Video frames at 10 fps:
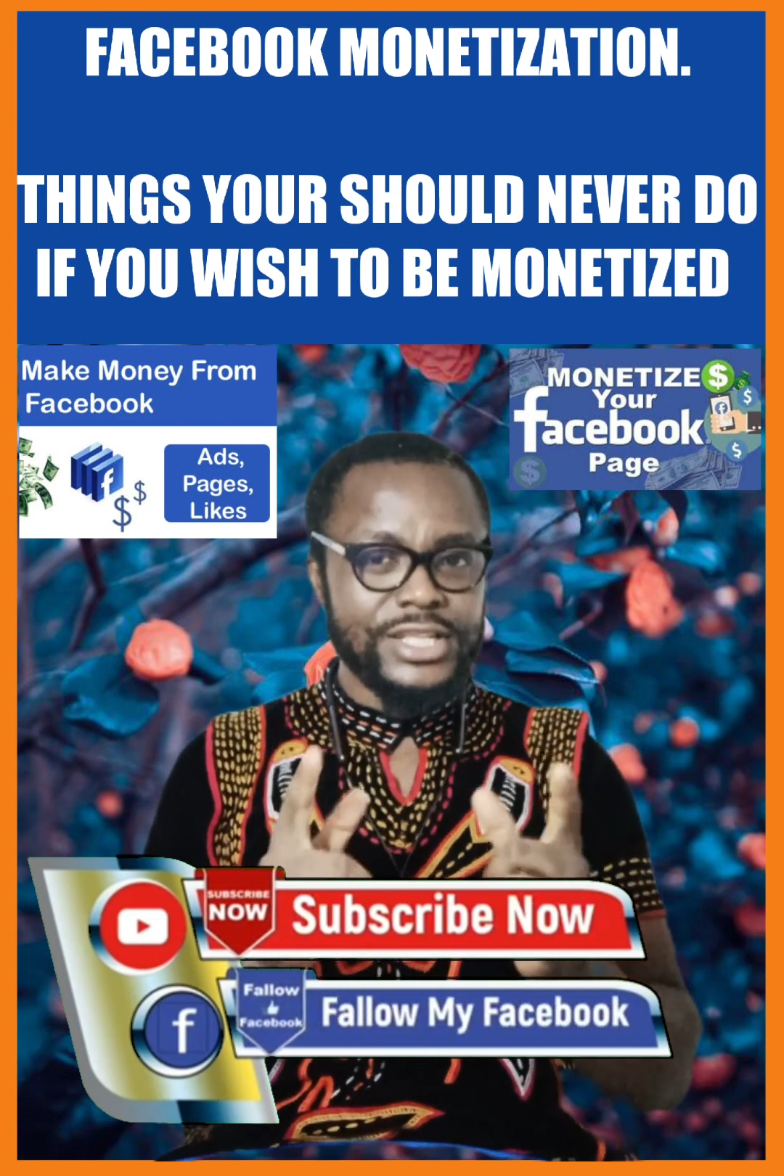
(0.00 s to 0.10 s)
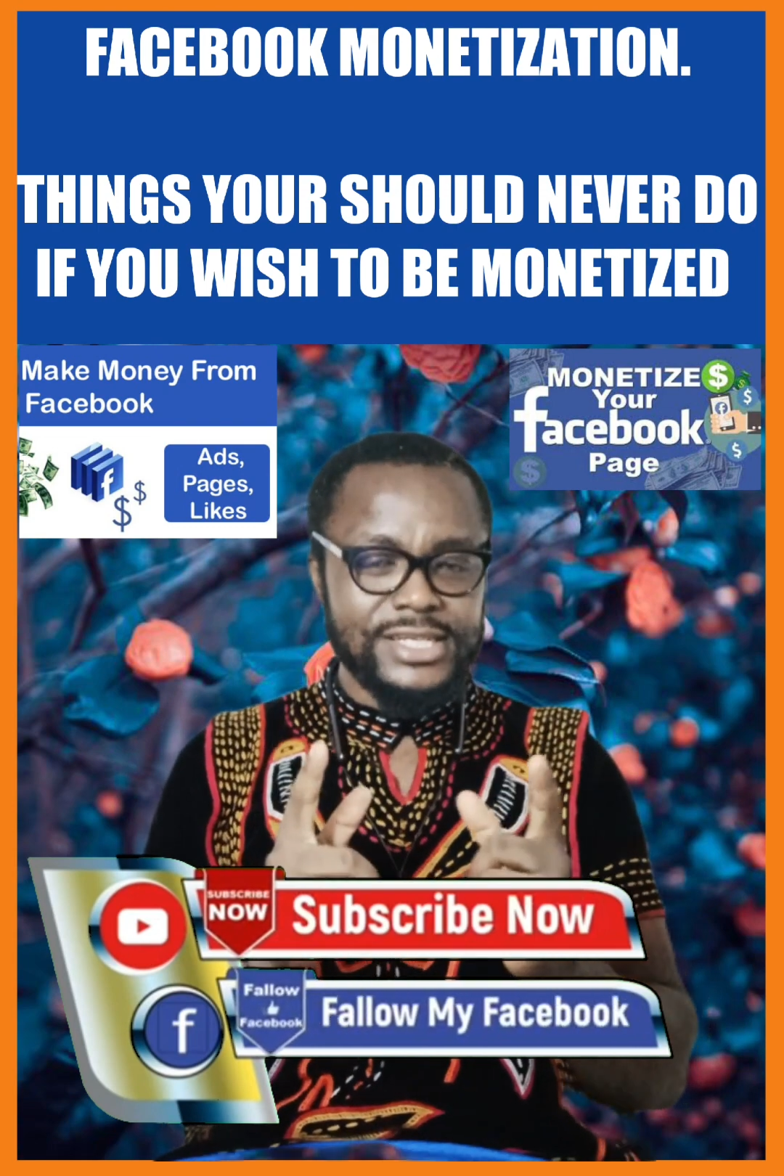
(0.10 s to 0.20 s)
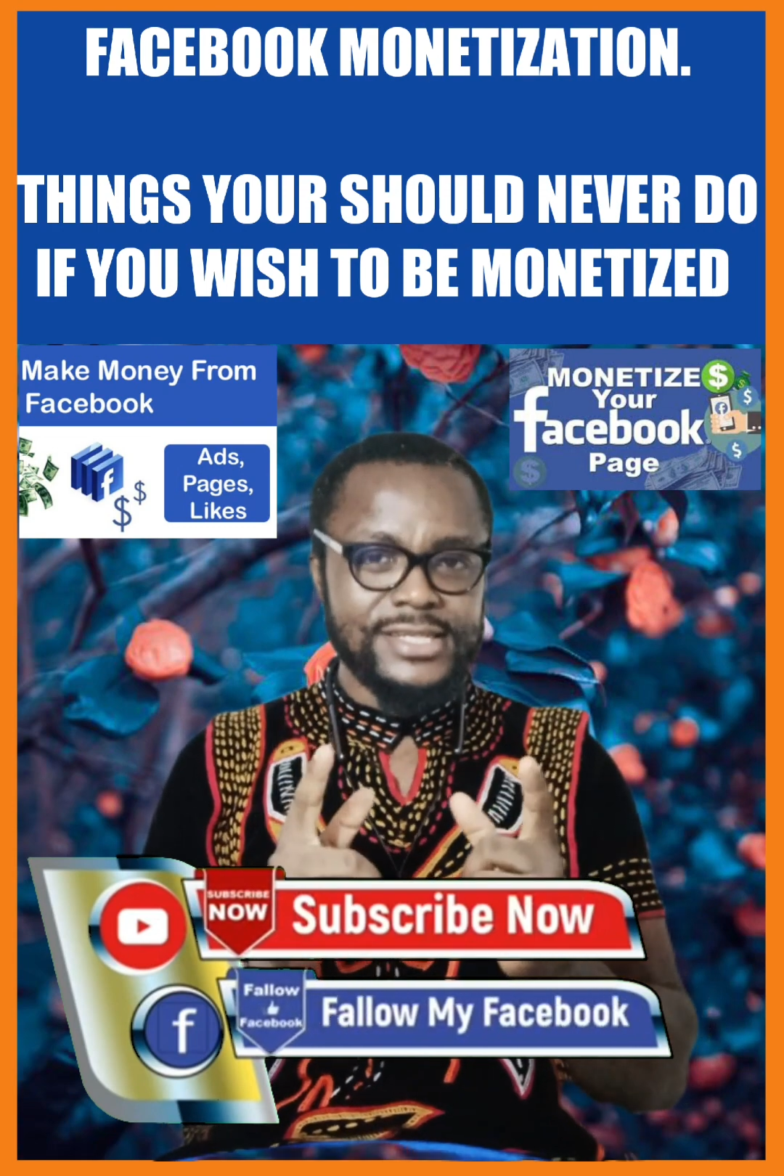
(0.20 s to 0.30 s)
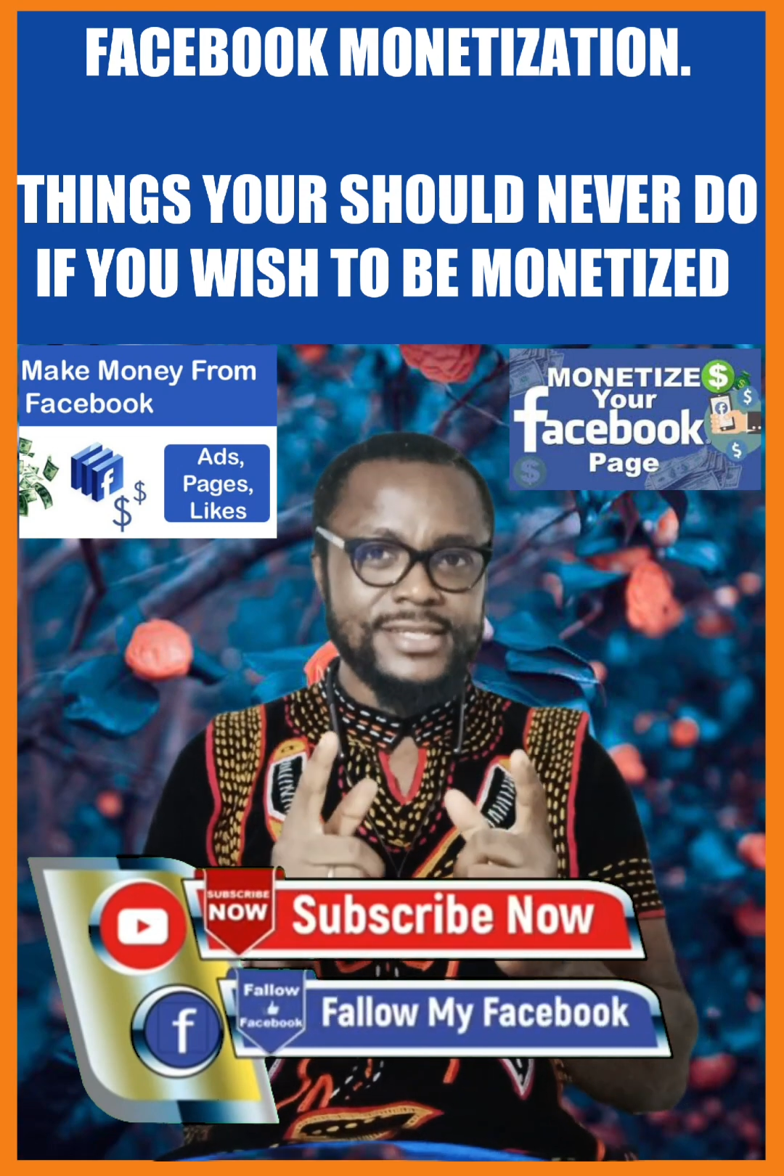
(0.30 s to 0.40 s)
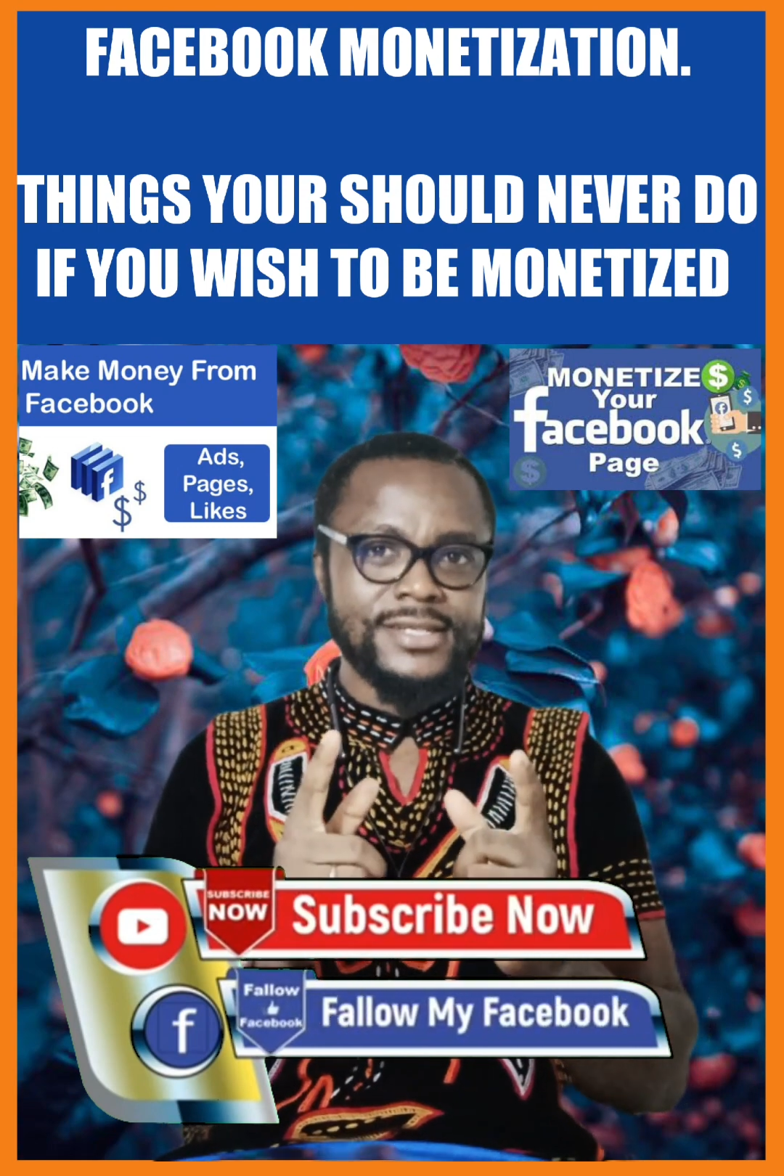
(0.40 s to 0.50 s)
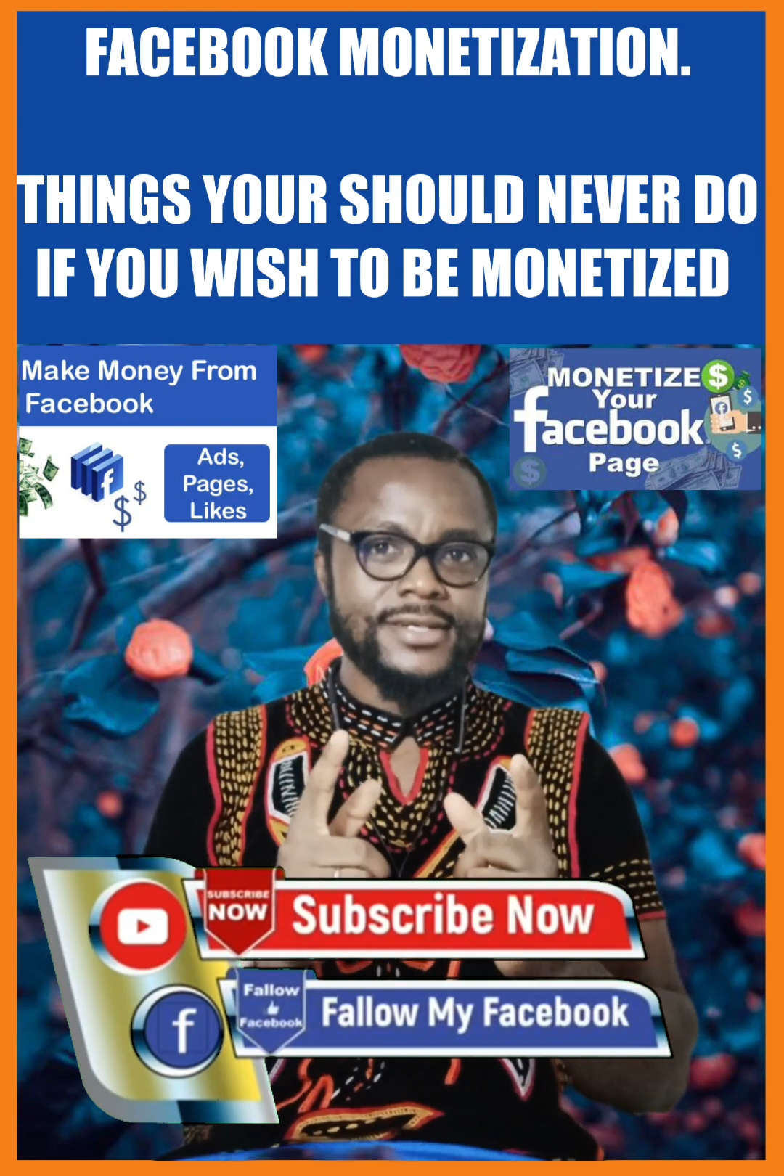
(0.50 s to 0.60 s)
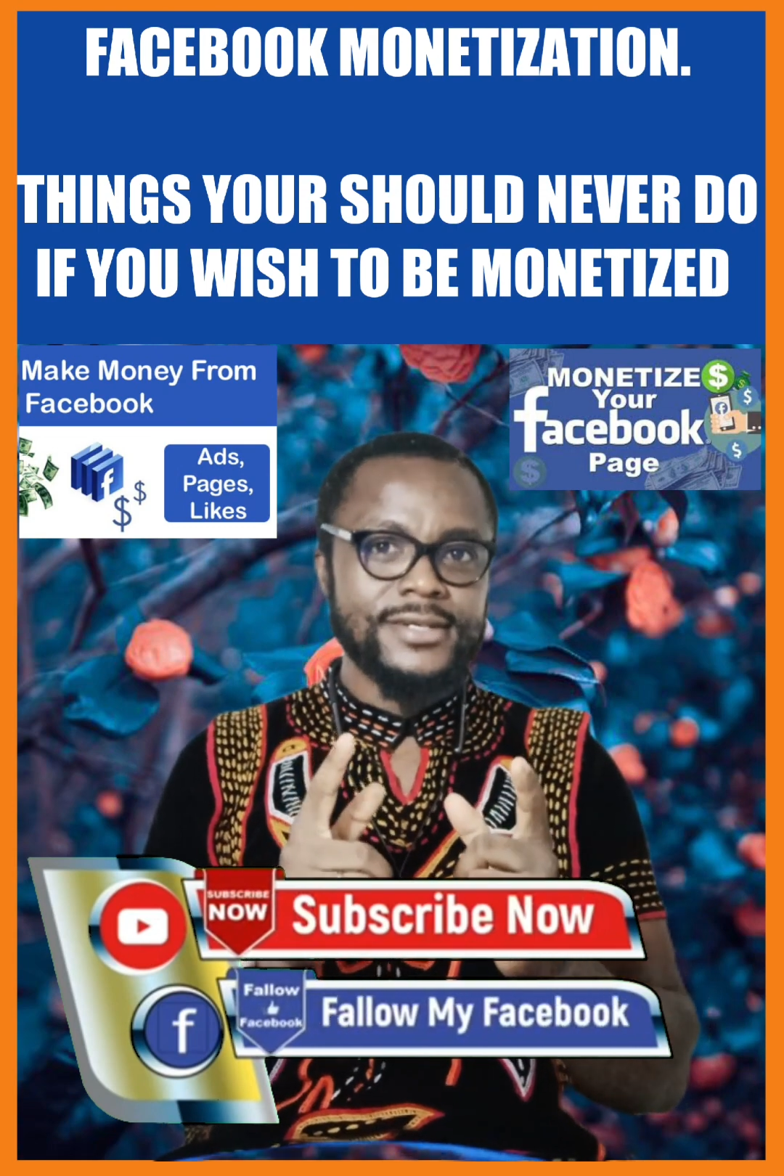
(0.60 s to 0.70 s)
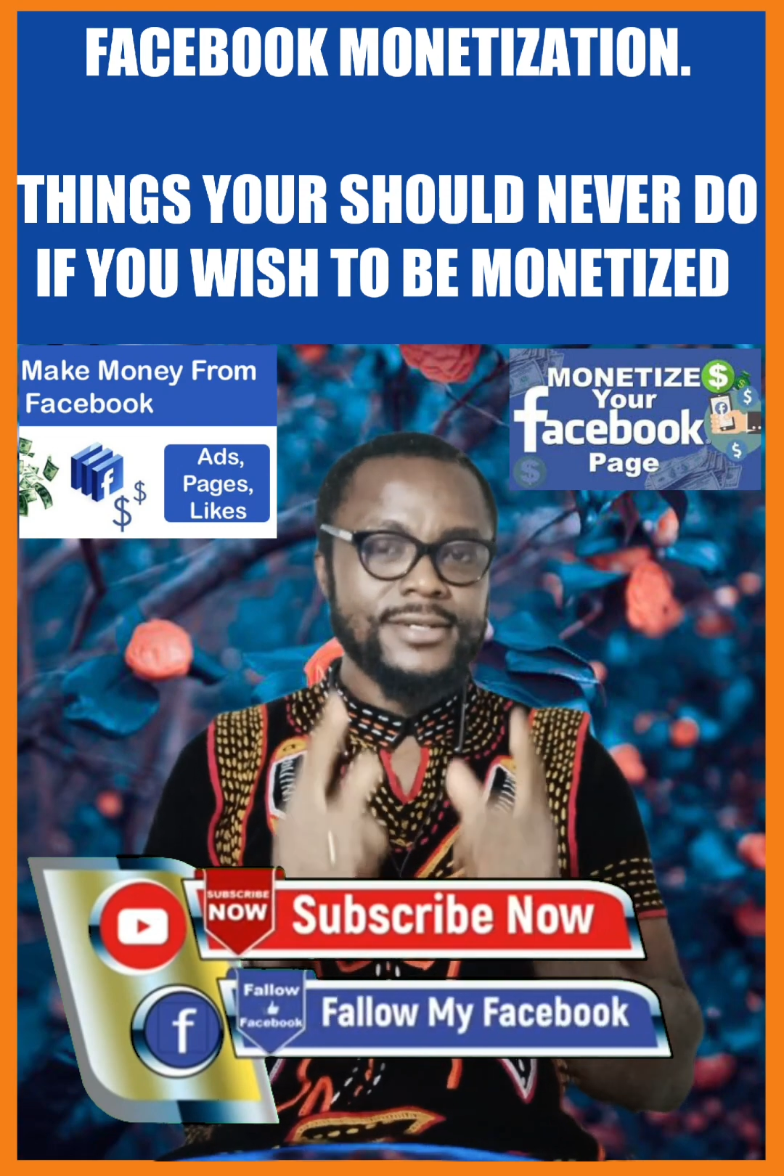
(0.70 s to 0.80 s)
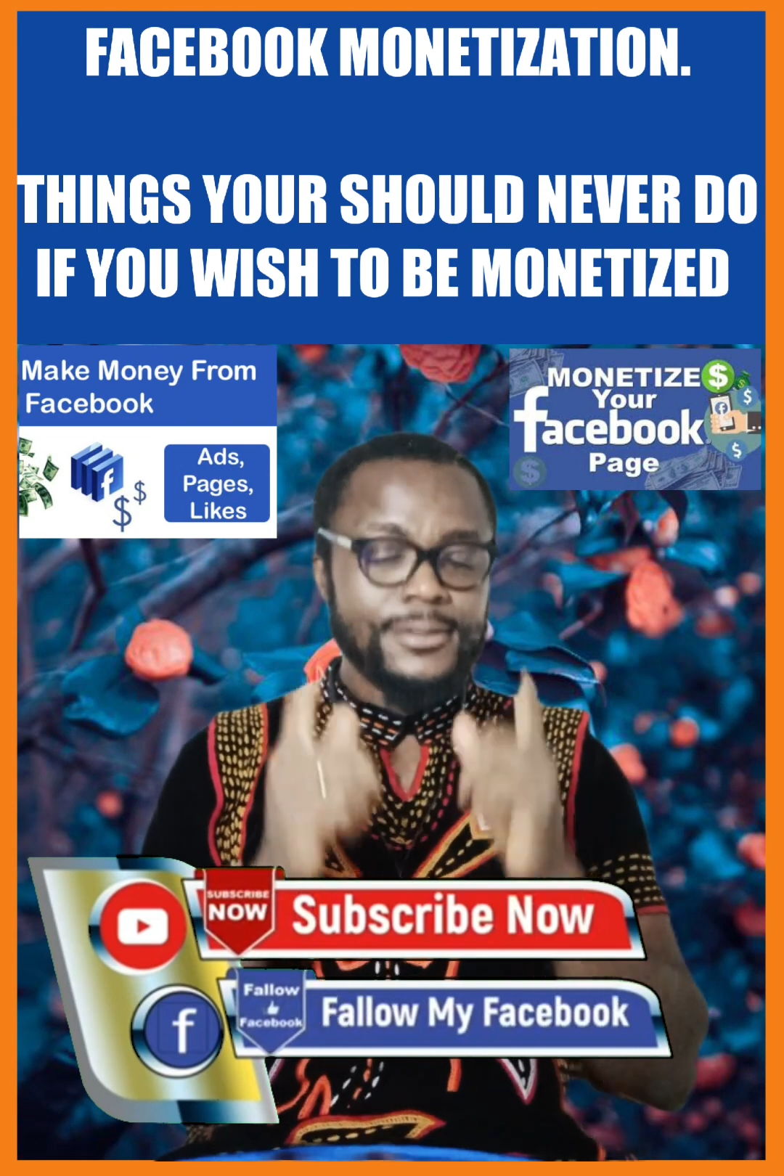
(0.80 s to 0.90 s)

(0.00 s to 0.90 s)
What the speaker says: this.